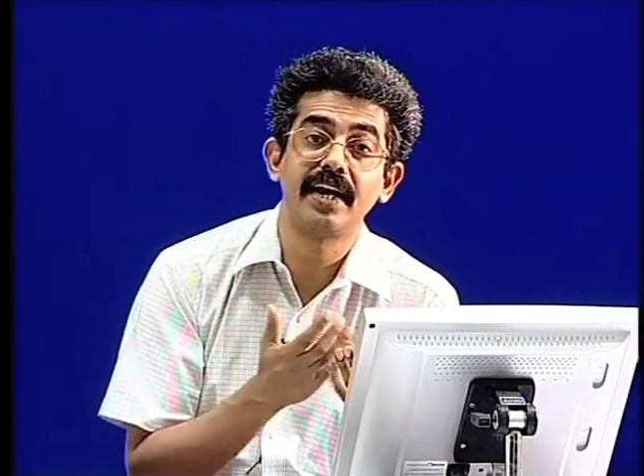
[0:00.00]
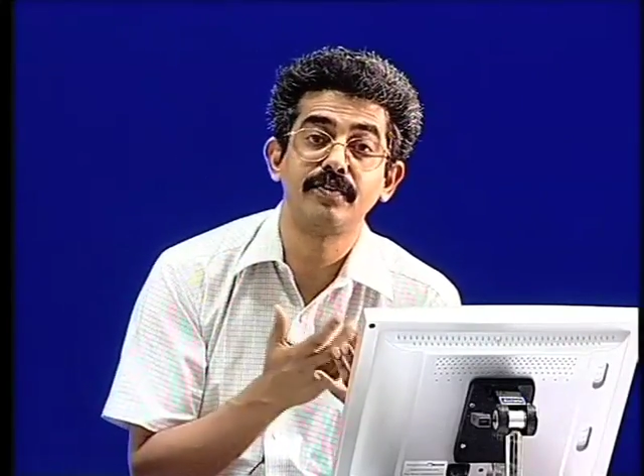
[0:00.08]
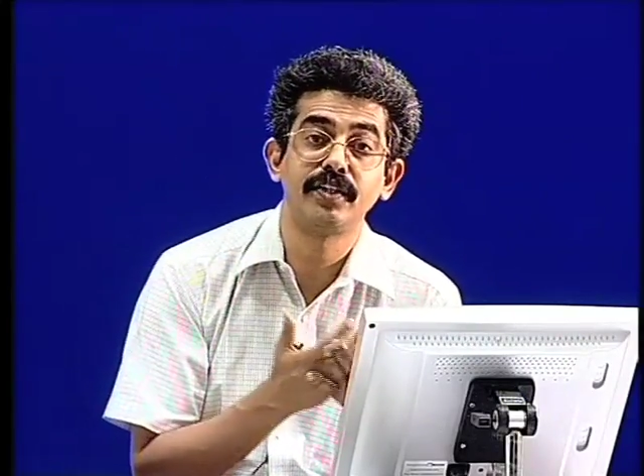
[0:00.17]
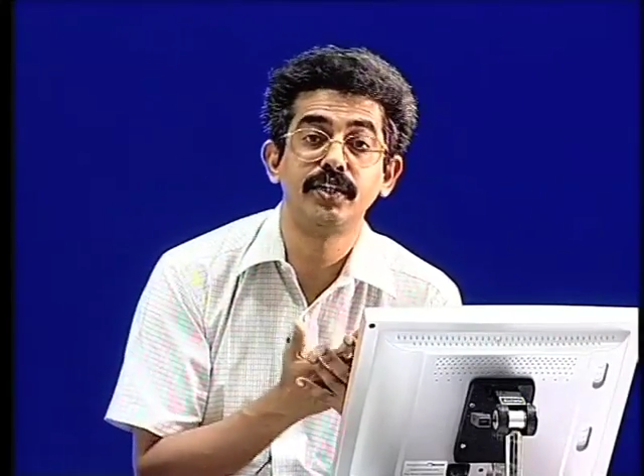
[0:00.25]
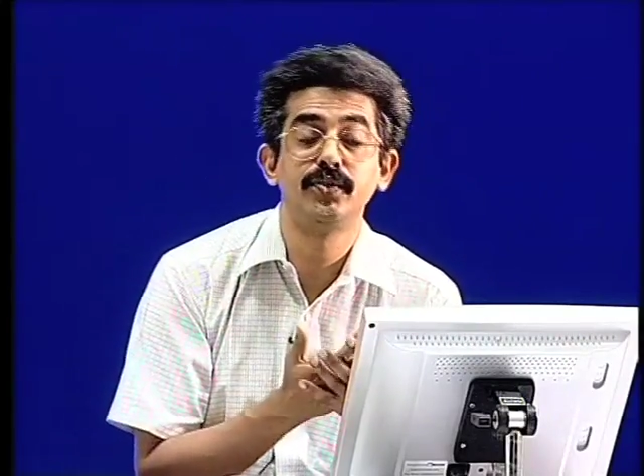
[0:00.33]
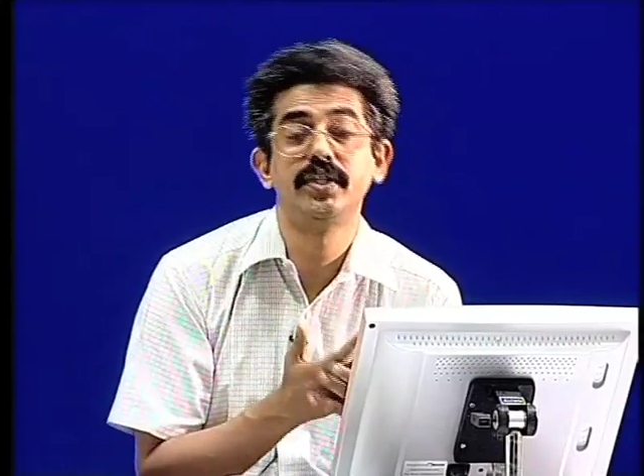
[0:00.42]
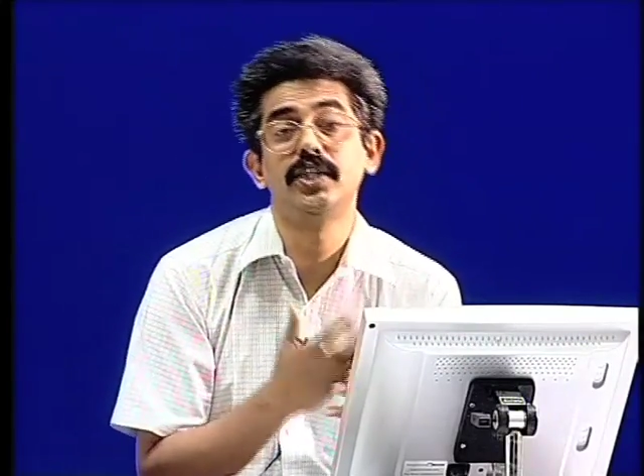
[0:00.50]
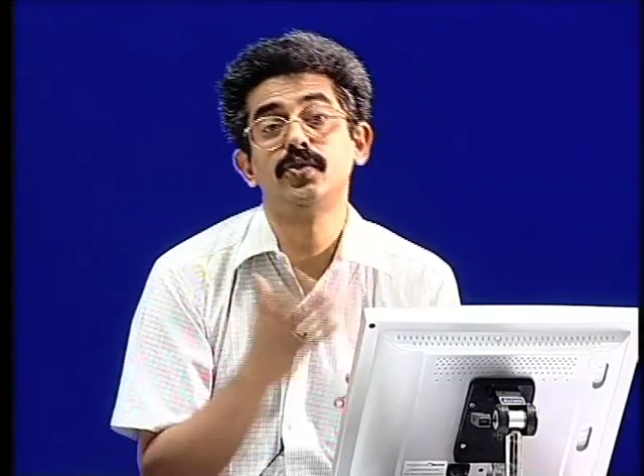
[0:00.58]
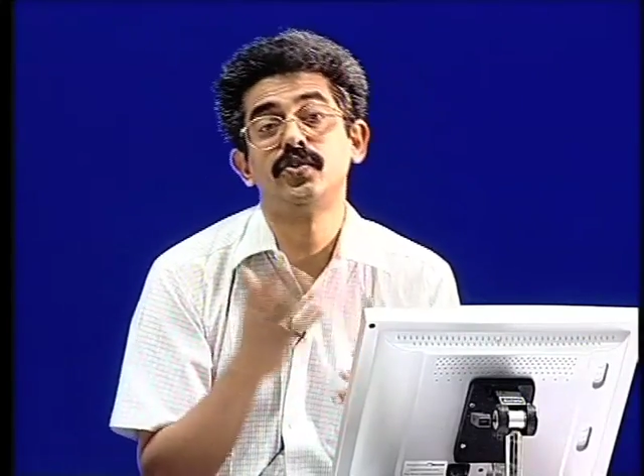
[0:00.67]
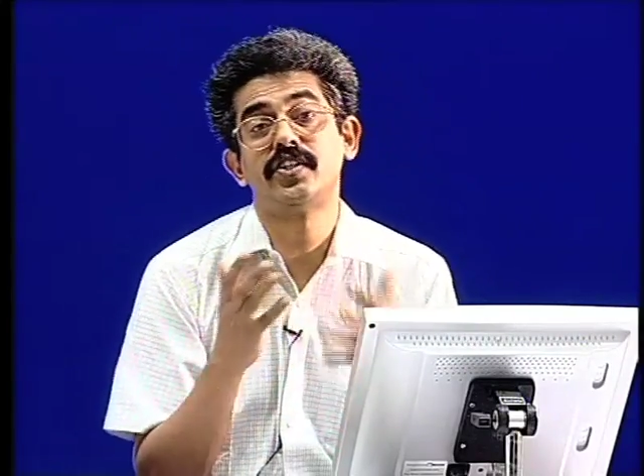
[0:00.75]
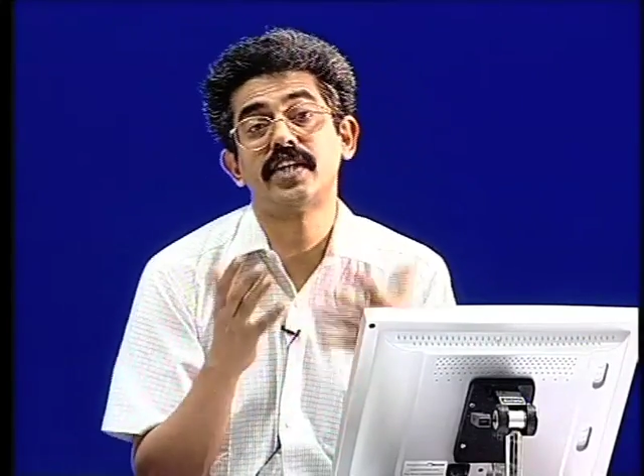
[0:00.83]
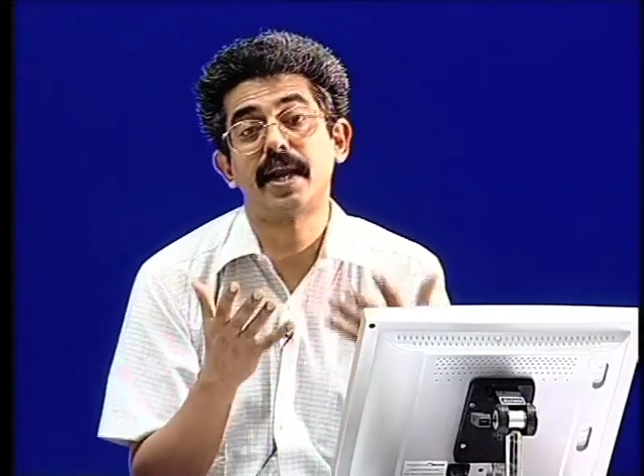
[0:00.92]
whether you need to
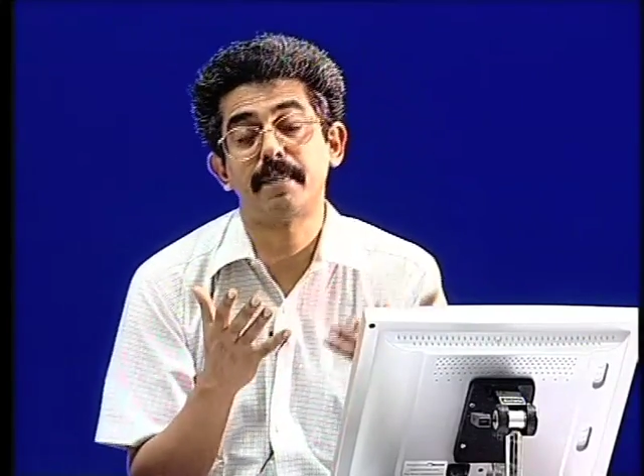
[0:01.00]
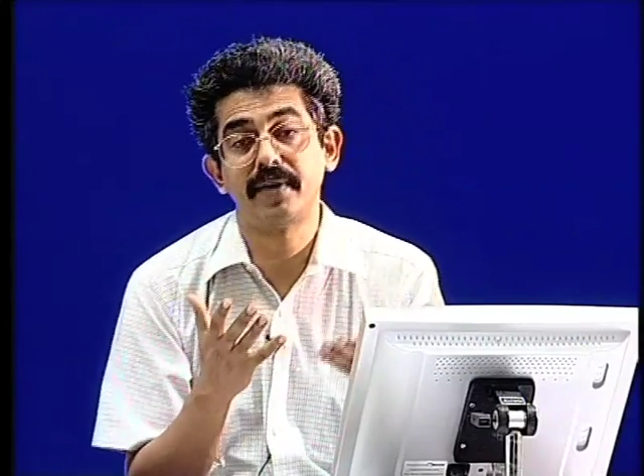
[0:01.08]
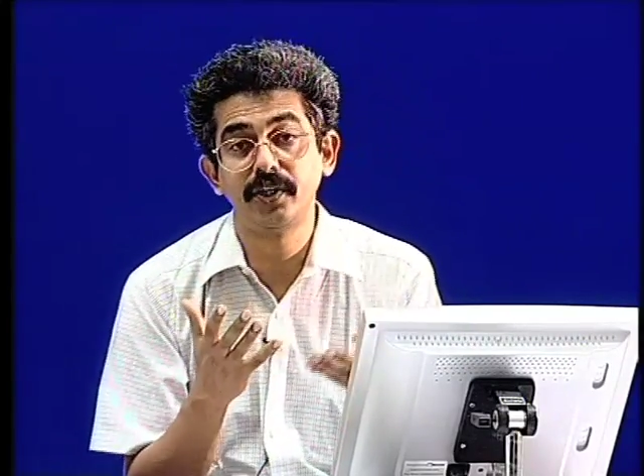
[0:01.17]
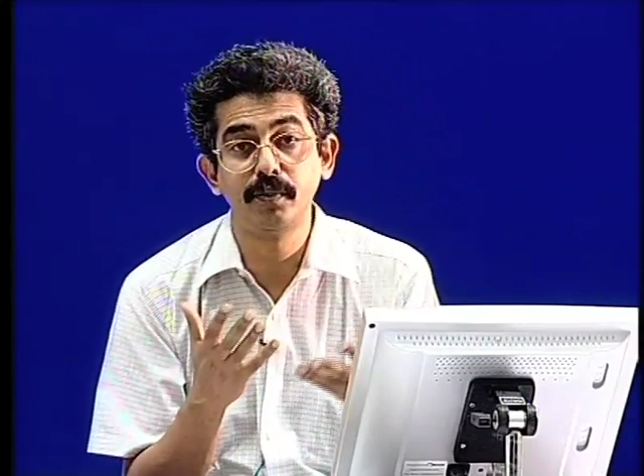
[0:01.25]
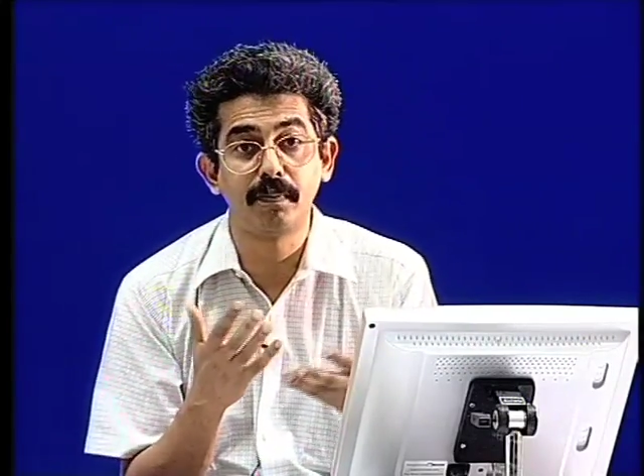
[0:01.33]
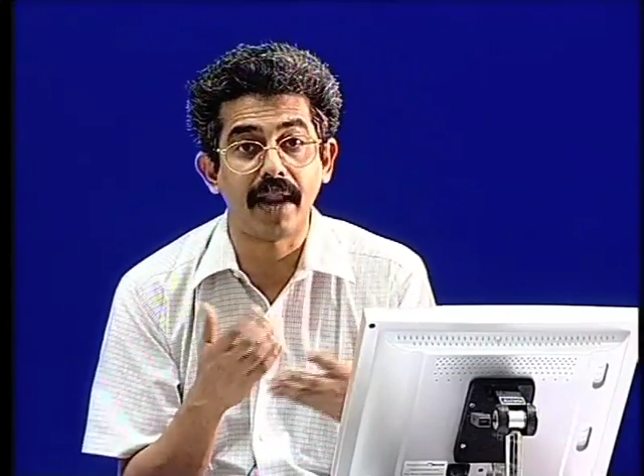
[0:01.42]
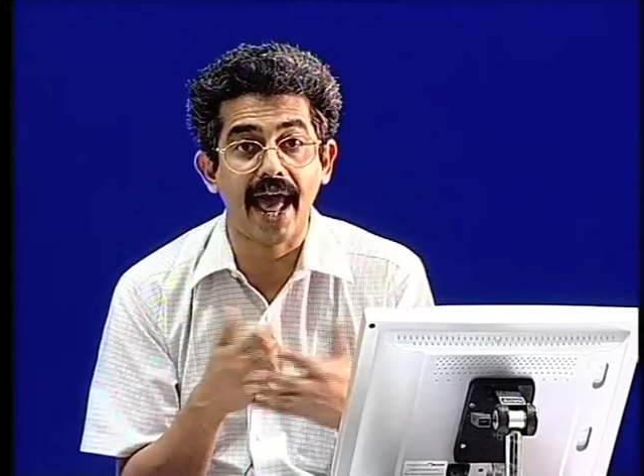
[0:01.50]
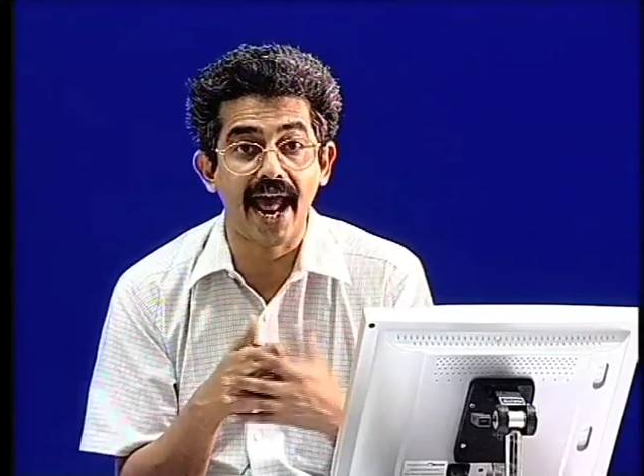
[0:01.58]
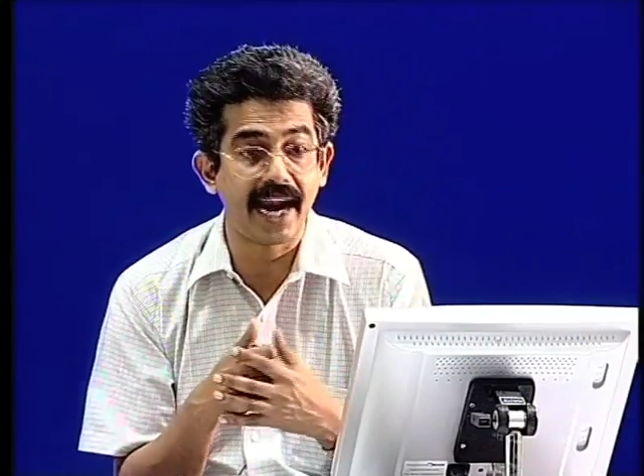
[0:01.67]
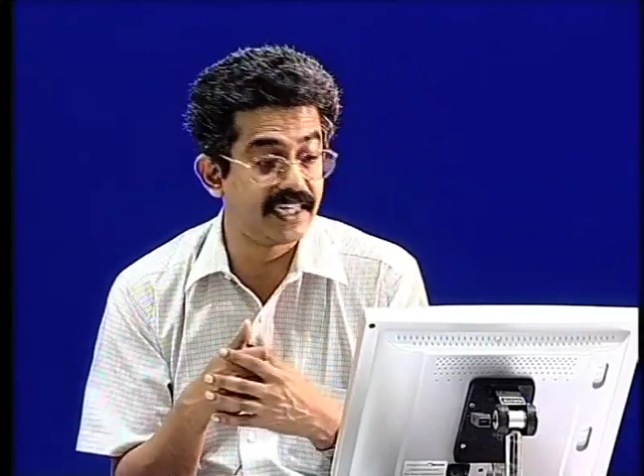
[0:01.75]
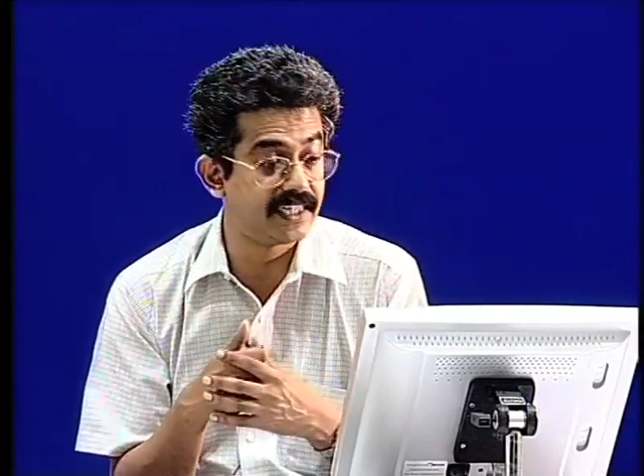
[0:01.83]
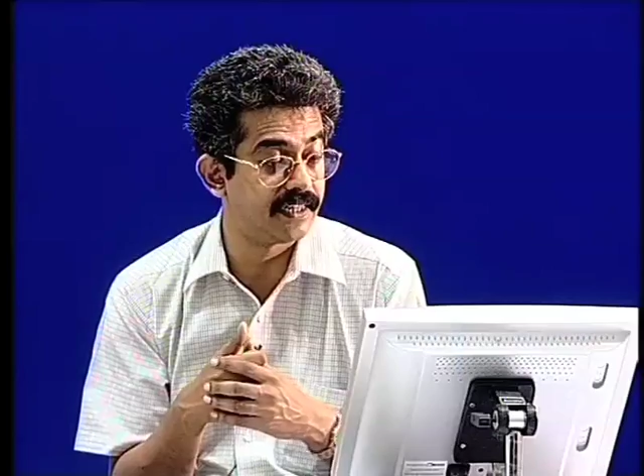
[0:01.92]
set up a new
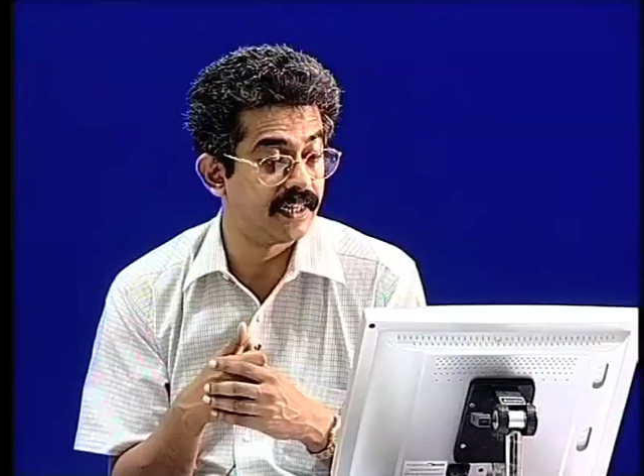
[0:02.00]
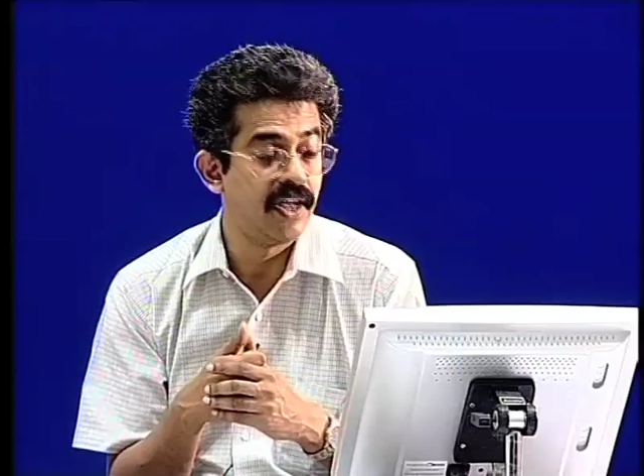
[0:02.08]
plant